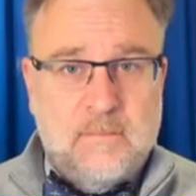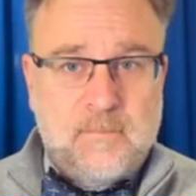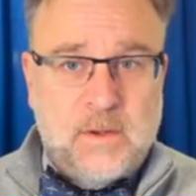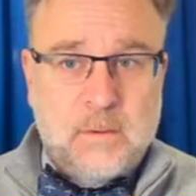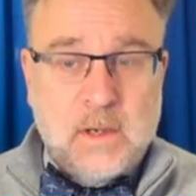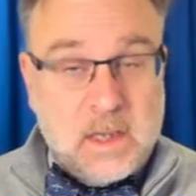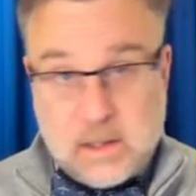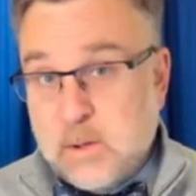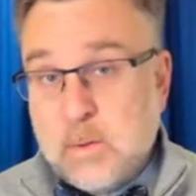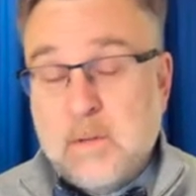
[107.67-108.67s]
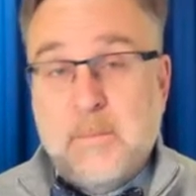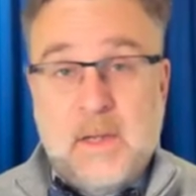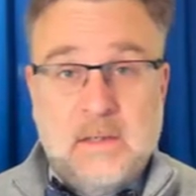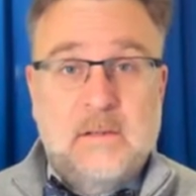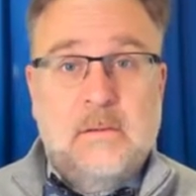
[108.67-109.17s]
you can get a new
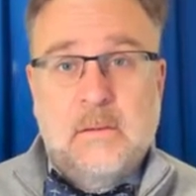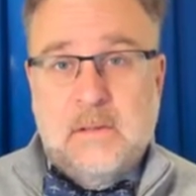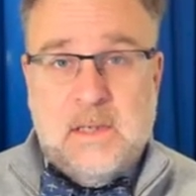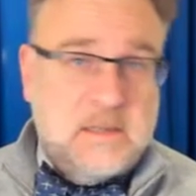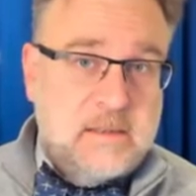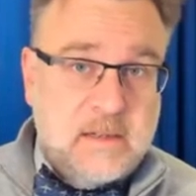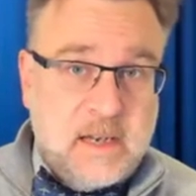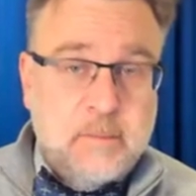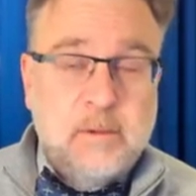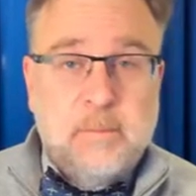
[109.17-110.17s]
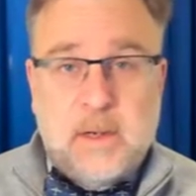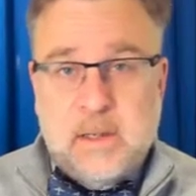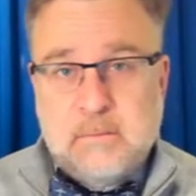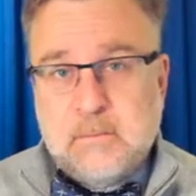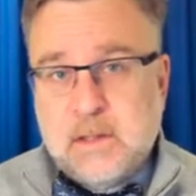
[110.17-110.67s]
competitor that is enabled
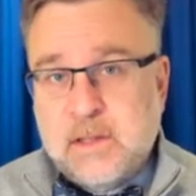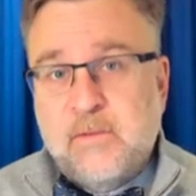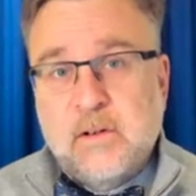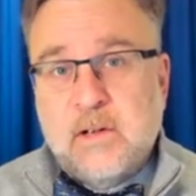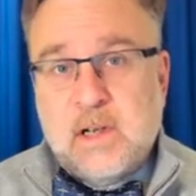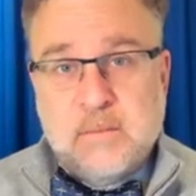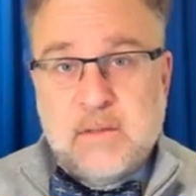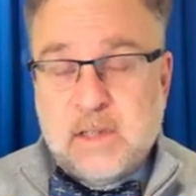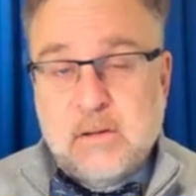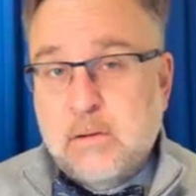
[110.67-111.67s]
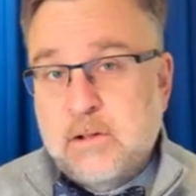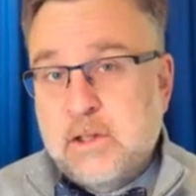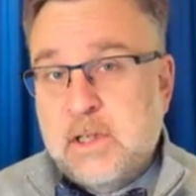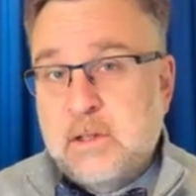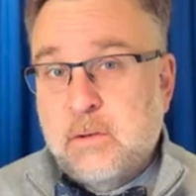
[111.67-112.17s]
by a different kind of technology
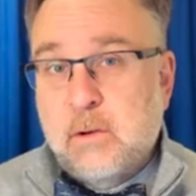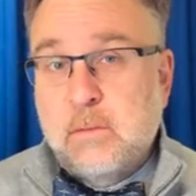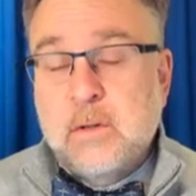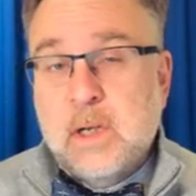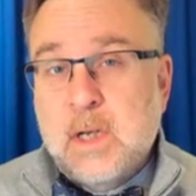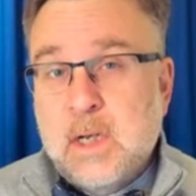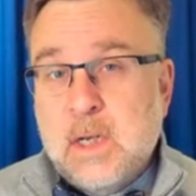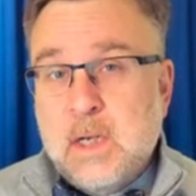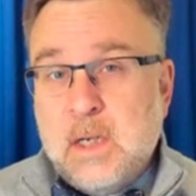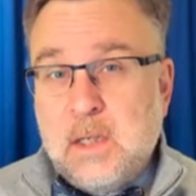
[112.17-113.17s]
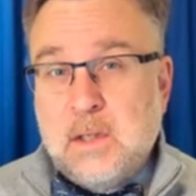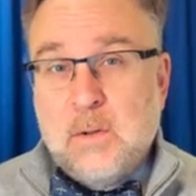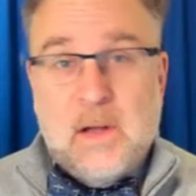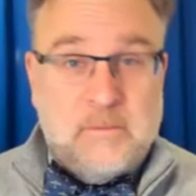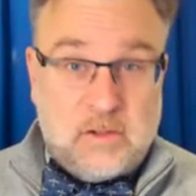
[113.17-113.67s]
than your own. You
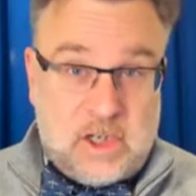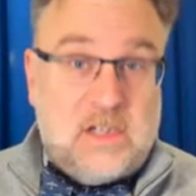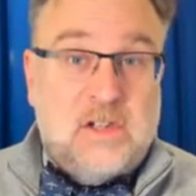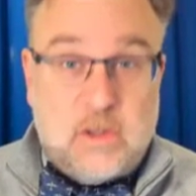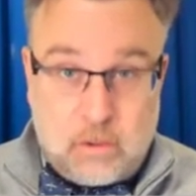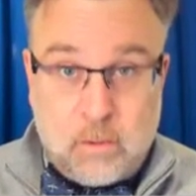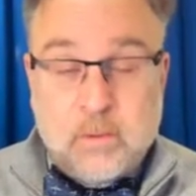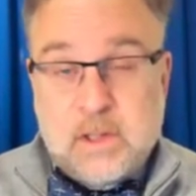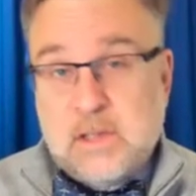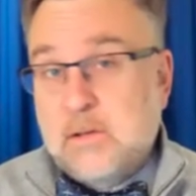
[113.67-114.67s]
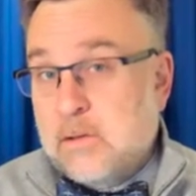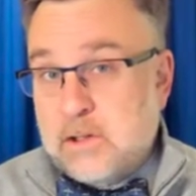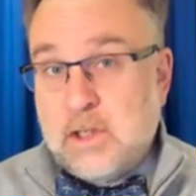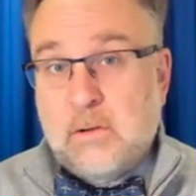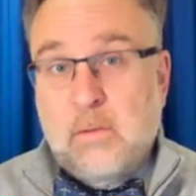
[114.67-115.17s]
have to change your own
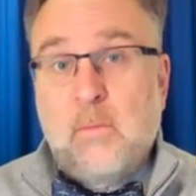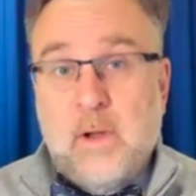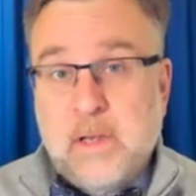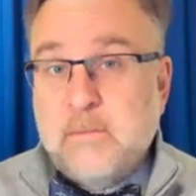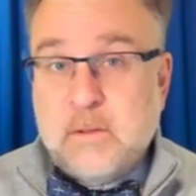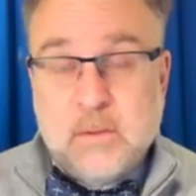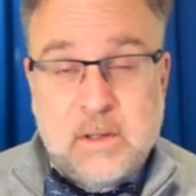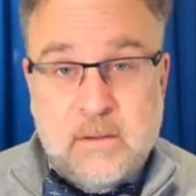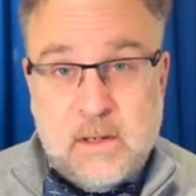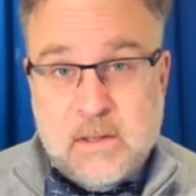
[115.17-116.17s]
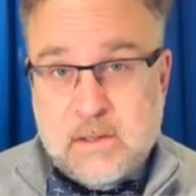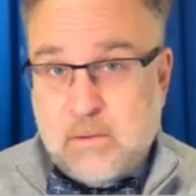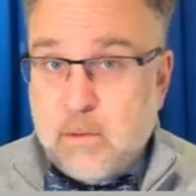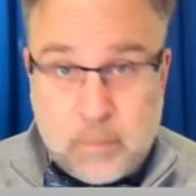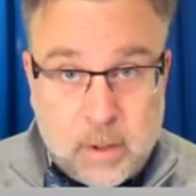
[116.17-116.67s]
technology, your own way of doing things,
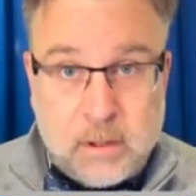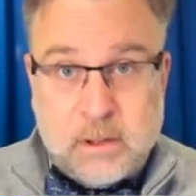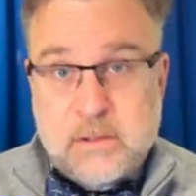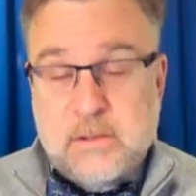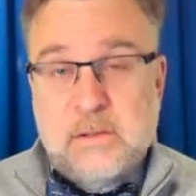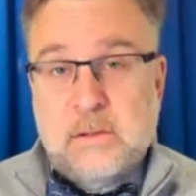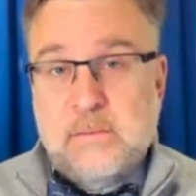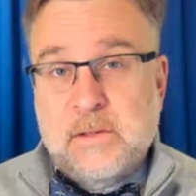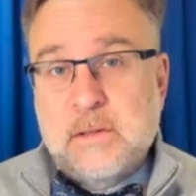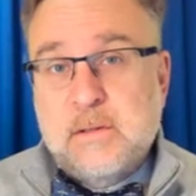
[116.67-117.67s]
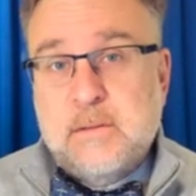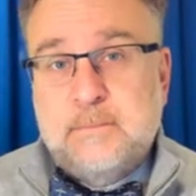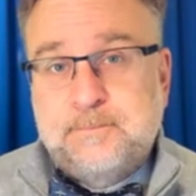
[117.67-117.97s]
your own products or services,